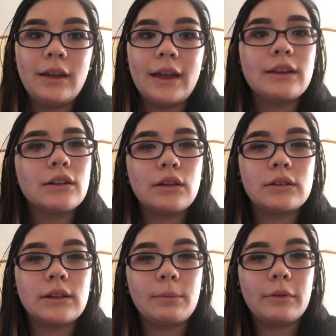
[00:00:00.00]
And a
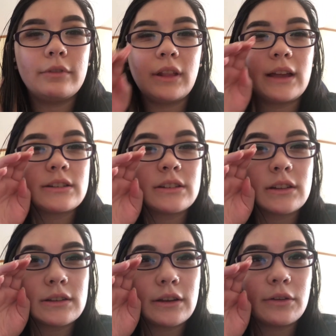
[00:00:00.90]
close-up of the lashes,
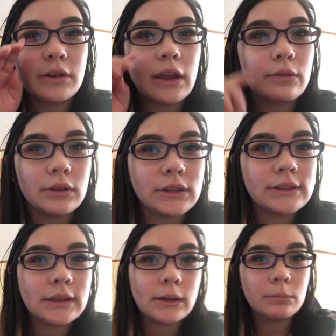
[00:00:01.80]
because I know you can't really
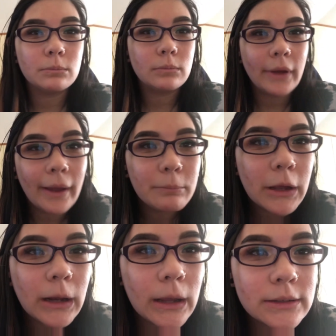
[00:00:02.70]
see them behind my
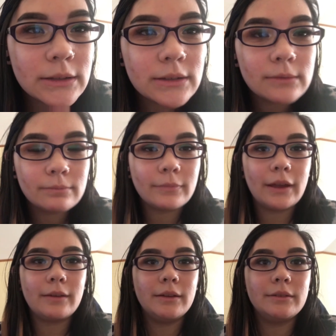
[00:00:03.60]
glasses
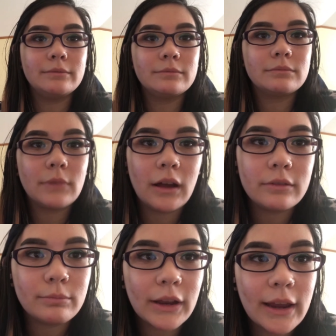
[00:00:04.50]
and
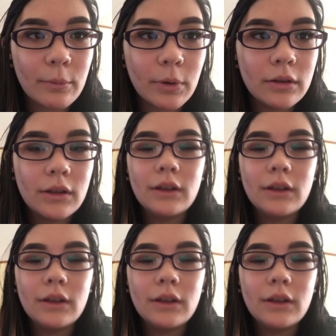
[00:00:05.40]
off my camera.